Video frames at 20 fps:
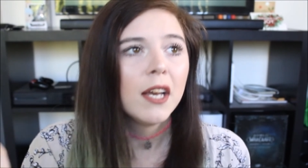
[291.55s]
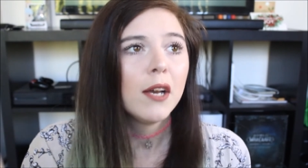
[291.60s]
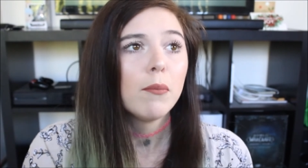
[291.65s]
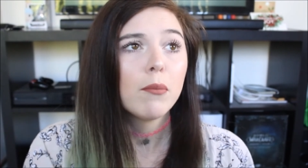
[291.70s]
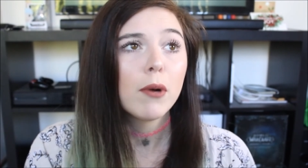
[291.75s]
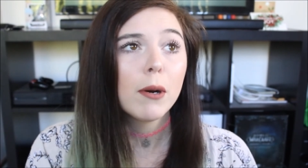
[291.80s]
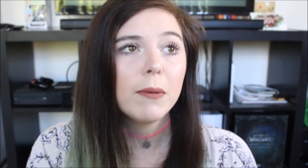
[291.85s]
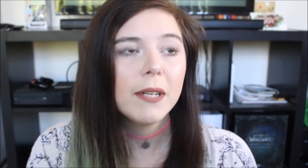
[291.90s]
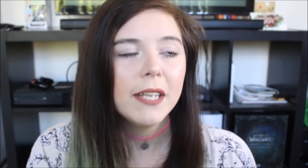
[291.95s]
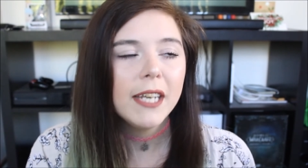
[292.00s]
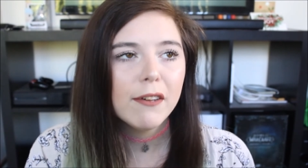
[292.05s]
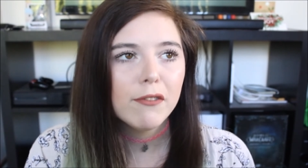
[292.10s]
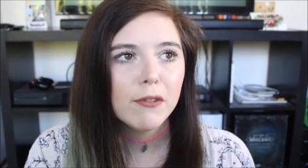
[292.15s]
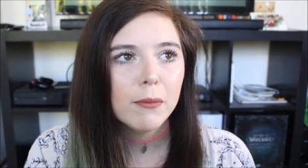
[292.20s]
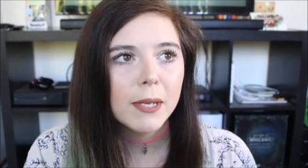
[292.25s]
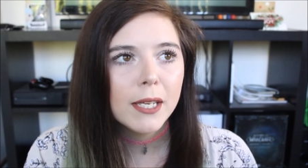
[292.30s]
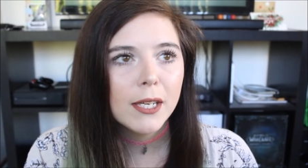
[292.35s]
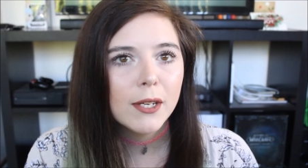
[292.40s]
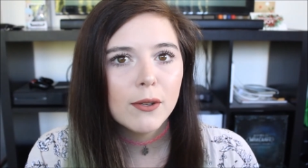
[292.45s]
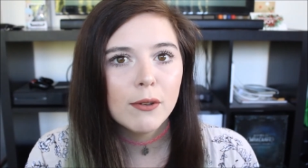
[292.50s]
Probably never
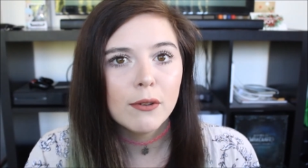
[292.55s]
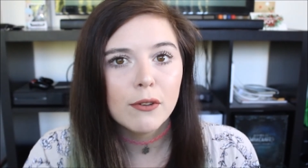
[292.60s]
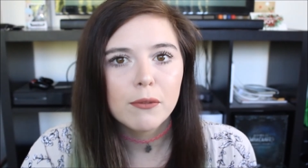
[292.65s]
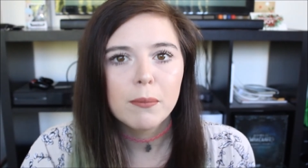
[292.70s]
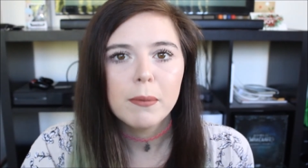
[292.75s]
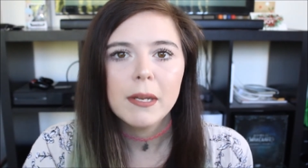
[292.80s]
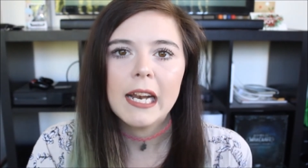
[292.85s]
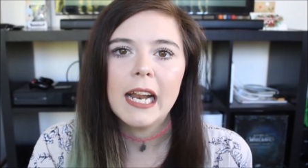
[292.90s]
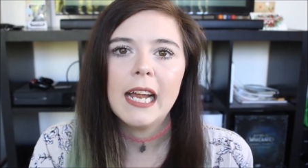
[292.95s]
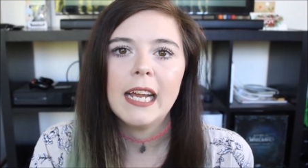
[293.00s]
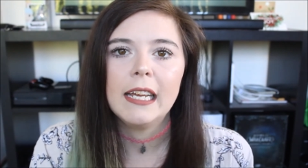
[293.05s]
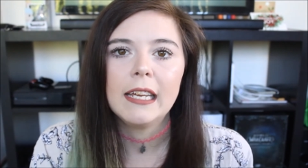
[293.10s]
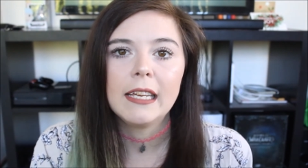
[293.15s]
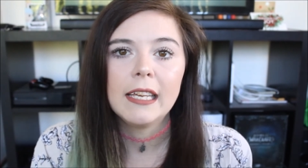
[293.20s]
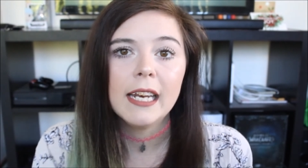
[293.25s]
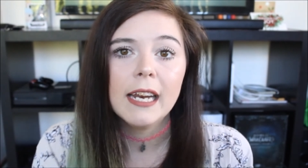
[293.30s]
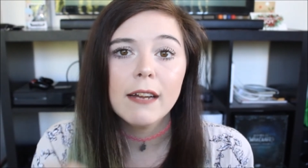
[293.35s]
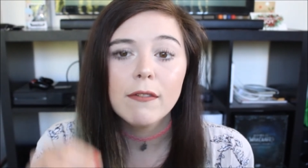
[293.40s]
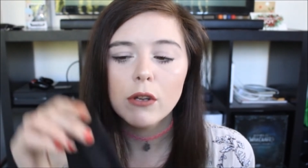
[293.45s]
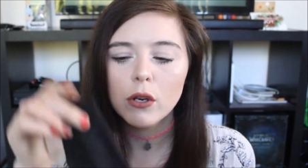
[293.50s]
be used, but hey,
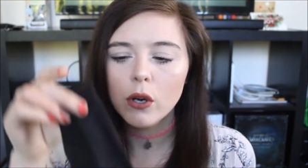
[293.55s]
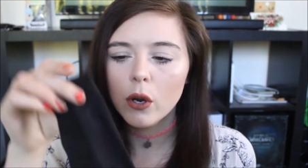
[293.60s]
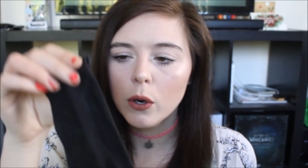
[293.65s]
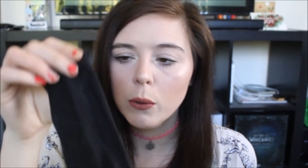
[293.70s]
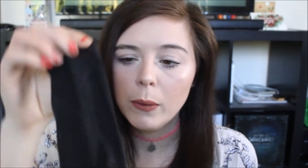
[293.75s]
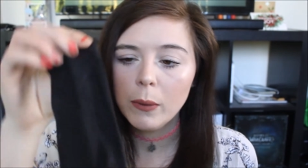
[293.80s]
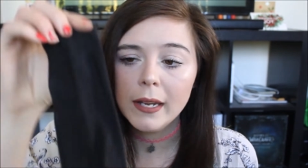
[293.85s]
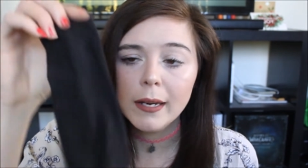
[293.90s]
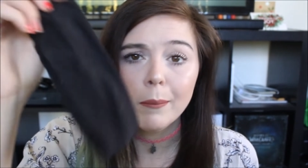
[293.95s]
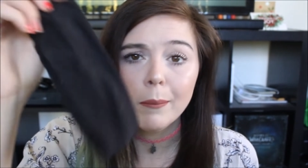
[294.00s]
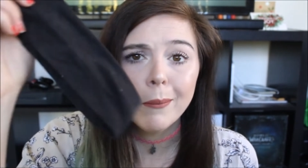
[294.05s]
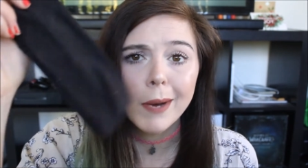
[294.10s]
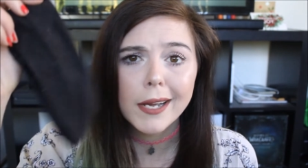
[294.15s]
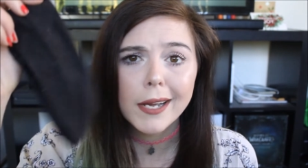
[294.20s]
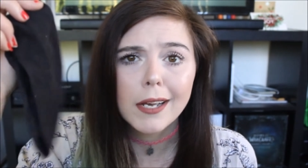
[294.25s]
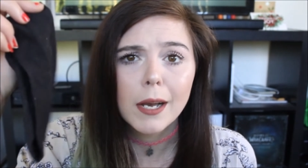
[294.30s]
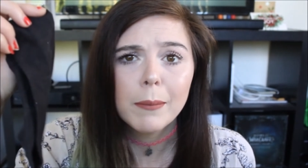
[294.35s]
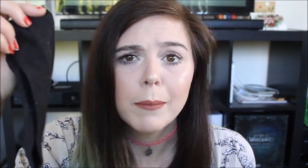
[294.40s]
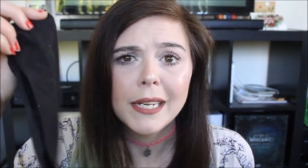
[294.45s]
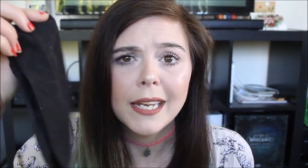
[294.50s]
you never know when it
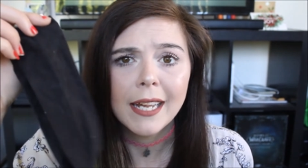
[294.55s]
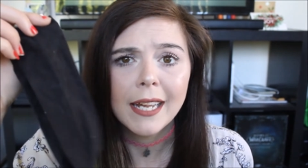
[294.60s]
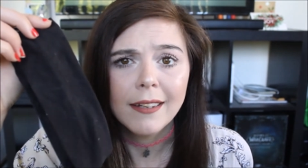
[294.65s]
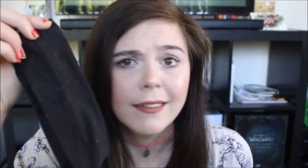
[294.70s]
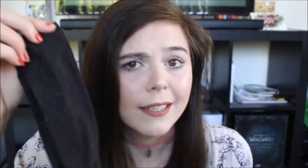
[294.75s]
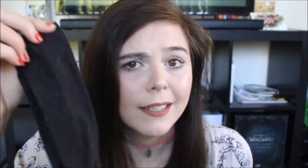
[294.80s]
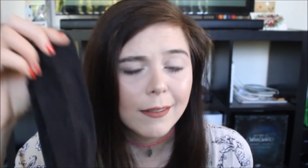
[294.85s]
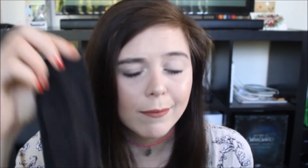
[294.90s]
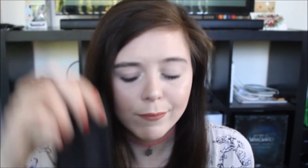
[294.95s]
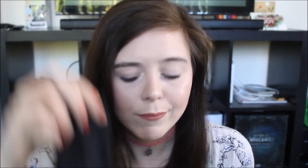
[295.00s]
might come in handy.